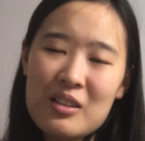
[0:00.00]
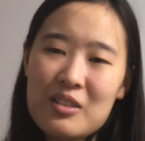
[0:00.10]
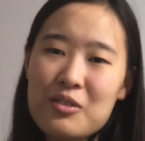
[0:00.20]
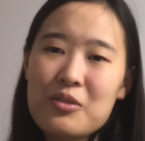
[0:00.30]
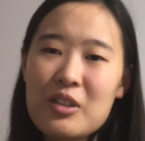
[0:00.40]

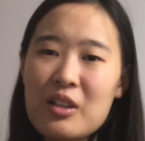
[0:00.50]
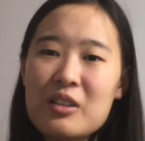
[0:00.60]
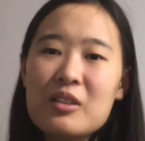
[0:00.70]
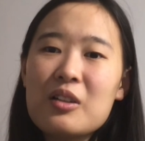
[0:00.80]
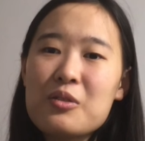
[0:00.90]
It's really
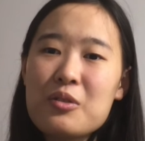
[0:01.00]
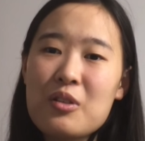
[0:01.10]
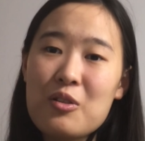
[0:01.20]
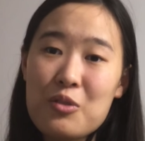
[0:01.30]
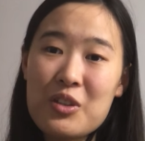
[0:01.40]
close to
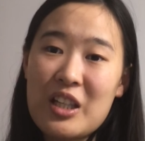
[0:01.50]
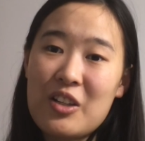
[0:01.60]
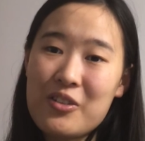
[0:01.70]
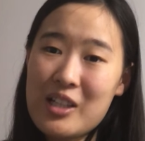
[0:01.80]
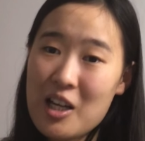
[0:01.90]
the
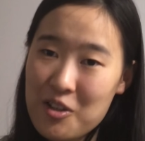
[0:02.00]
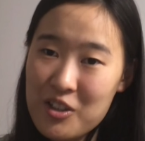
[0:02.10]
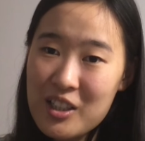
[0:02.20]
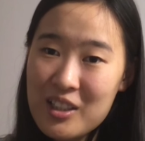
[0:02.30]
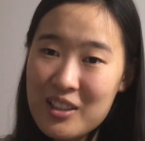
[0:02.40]
duodenal
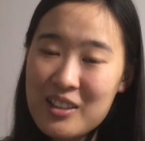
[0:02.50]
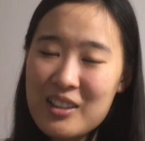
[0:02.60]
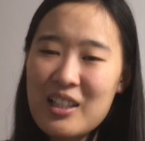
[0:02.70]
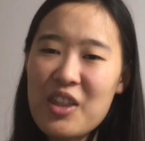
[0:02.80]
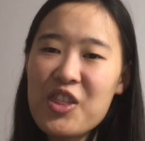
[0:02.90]
artery,
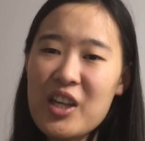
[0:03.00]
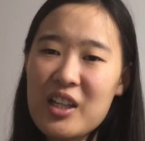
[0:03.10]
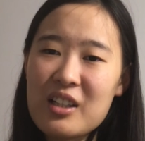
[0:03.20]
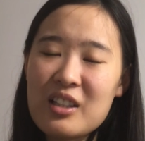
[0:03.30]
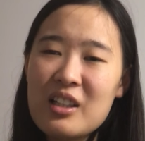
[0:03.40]
and I
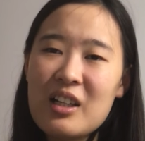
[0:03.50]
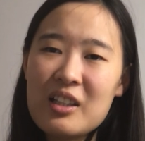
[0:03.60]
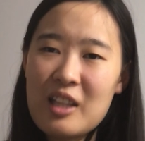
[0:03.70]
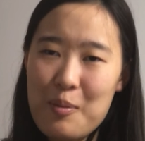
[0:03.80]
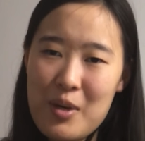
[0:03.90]
think
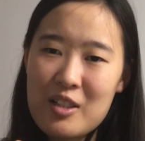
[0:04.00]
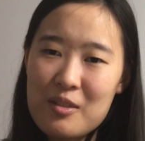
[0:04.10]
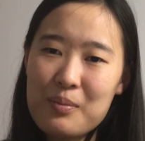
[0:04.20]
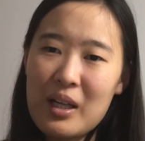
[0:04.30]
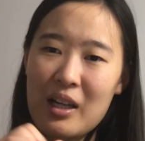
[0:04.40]
that
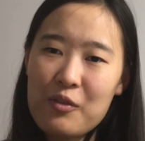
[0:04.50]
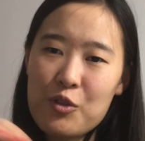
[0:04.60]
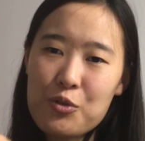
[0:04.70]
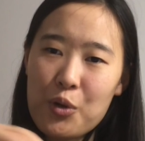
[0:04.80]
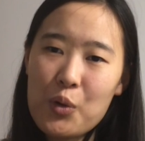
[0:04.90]
patient might have
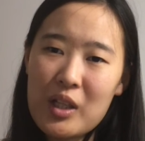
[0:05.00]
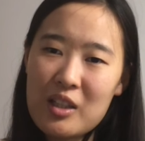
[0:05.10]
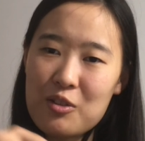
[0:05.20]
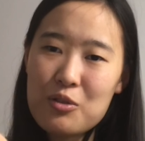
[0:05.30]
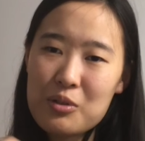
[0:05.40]

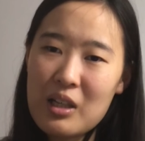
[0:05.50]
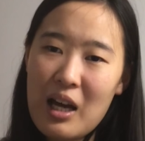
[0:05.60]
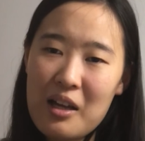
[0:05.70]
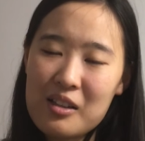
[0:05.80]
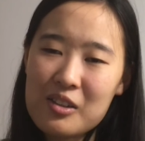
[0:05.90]
eroded into
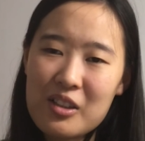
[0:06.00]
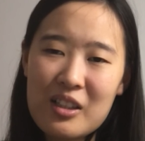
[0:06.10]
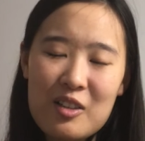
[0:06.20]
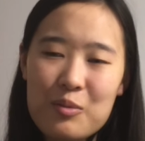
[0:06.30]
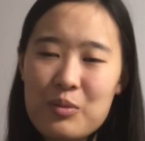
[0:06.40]
that artery,
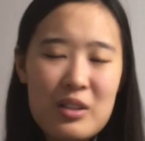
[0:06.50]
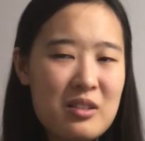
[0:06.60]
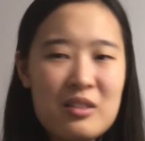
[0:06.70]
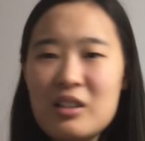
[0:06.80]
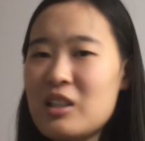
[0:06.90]
and
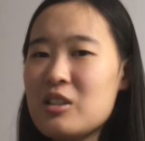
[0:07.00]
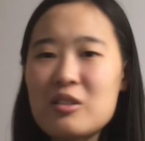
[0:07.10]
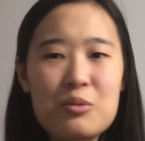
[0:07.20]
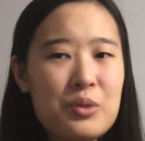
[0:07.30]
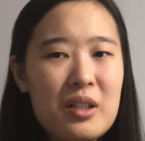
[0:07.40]
he
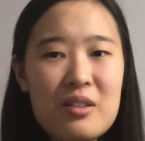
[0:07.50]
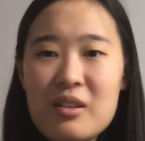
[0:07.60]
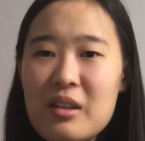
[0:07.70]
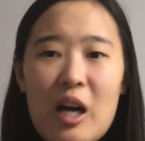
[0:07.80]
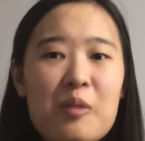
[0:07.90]
just wouldn't
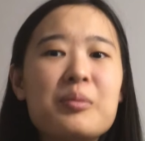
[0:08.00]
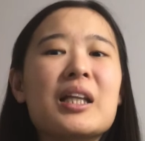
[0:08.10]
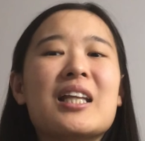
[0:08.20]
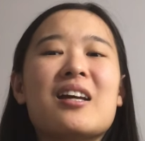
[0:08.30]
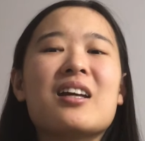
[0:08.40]
stop
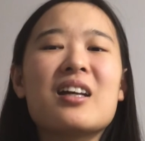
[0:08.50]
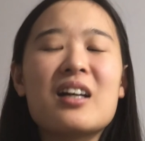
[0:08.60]
bleeding.